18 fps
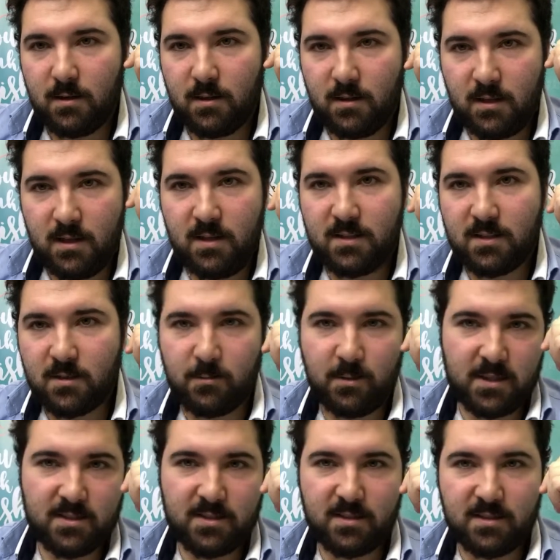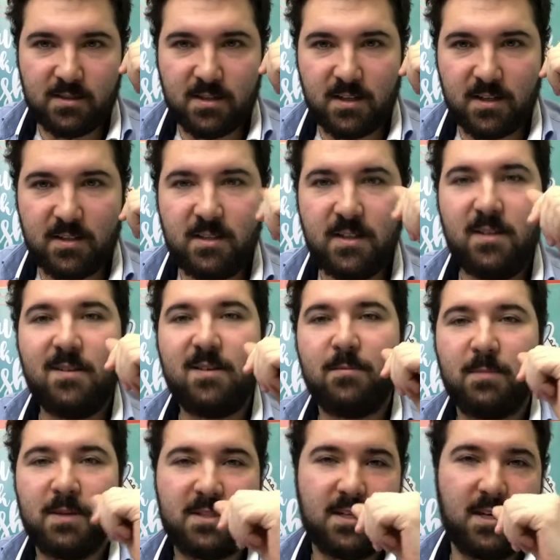These are questions that a teacher
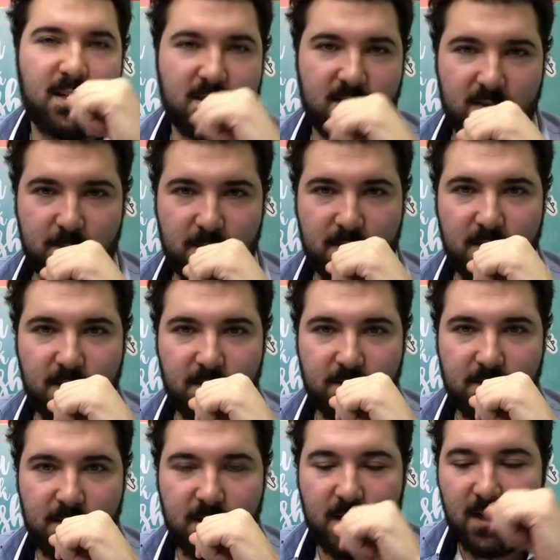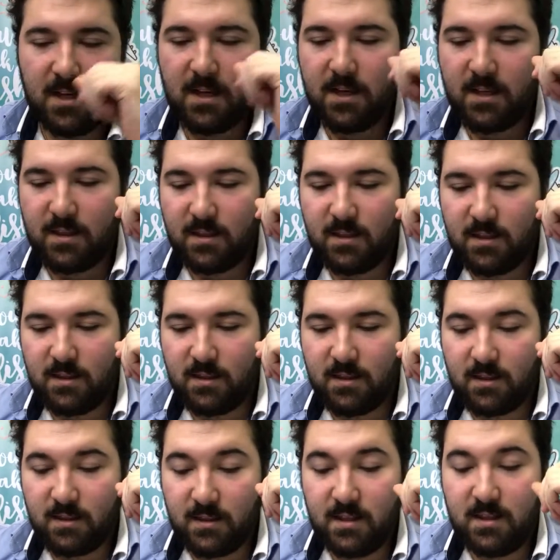must ask themselves.
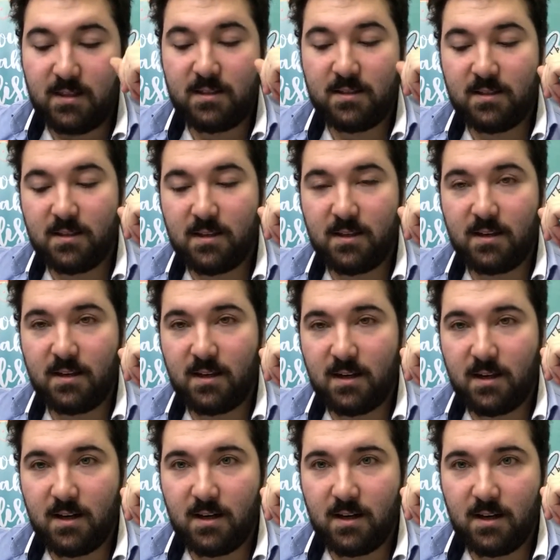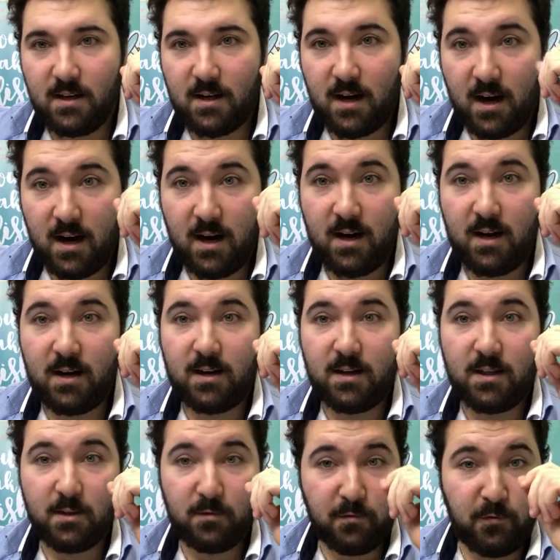These are
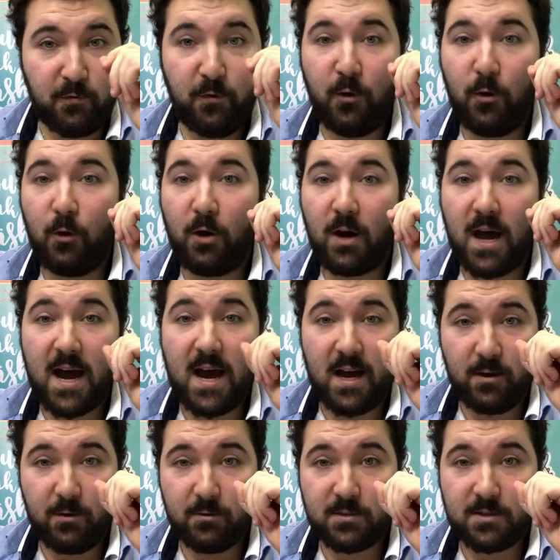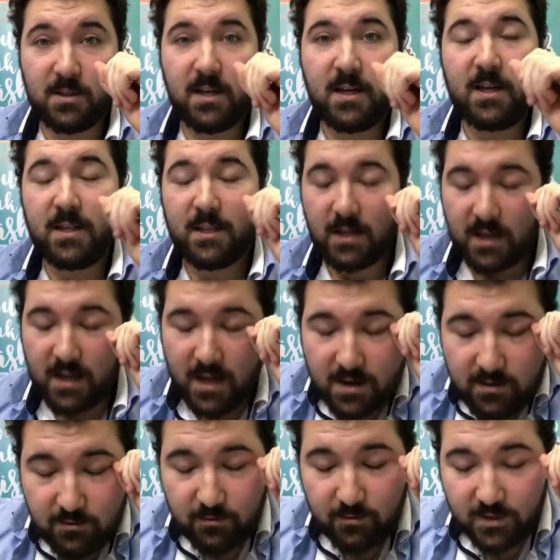the 4 hows that
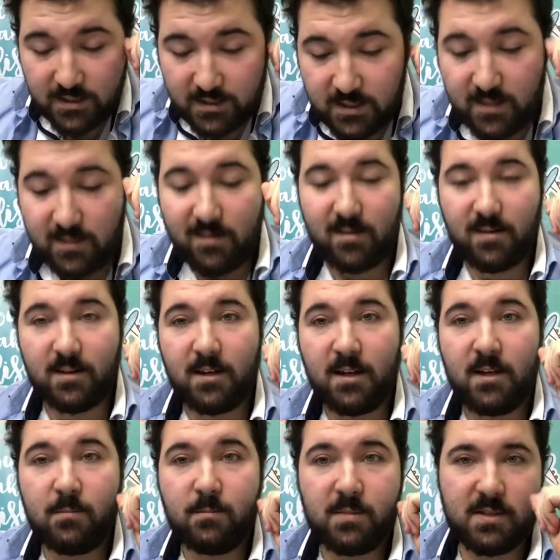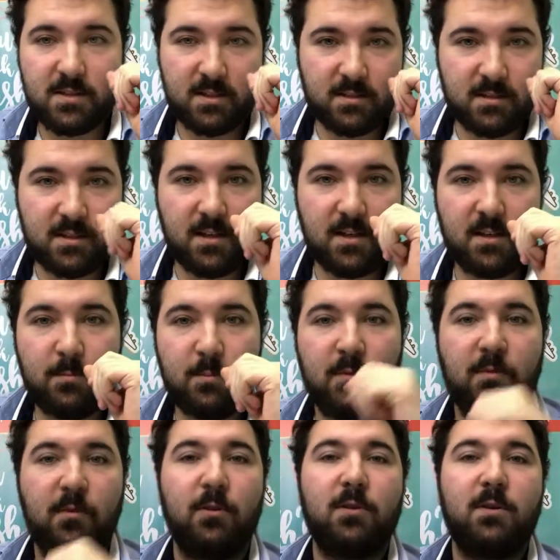every teacher must consider
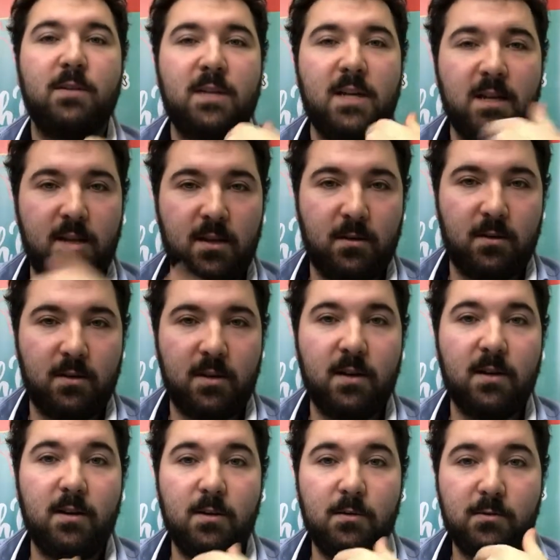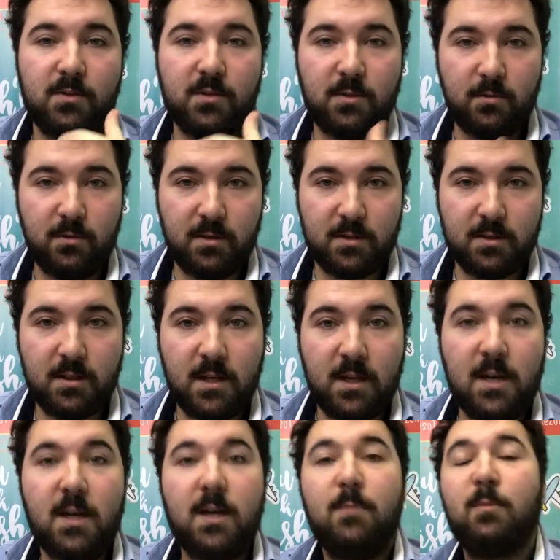before taking on a new student,
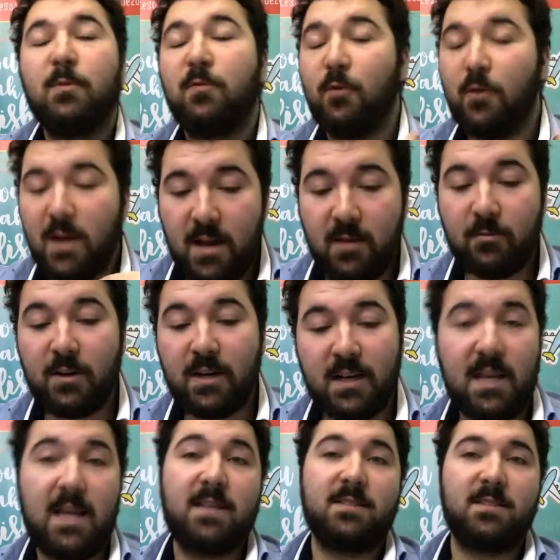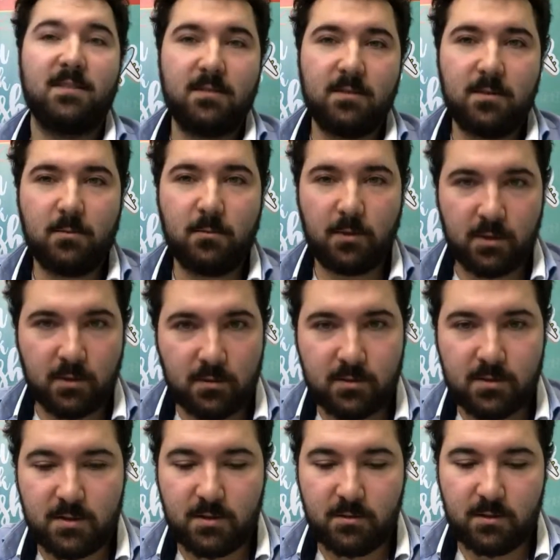before every lesson with
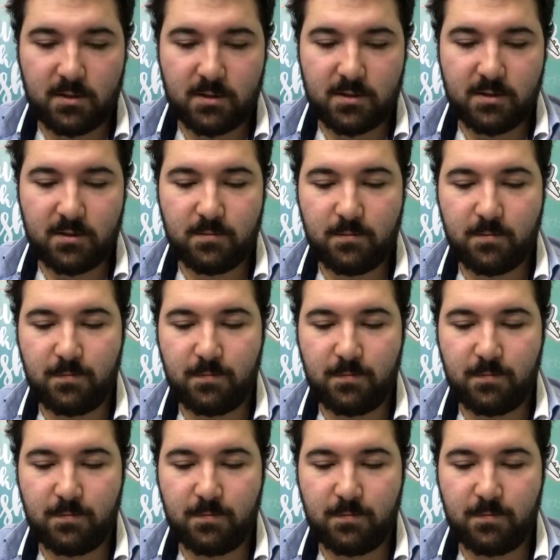old students.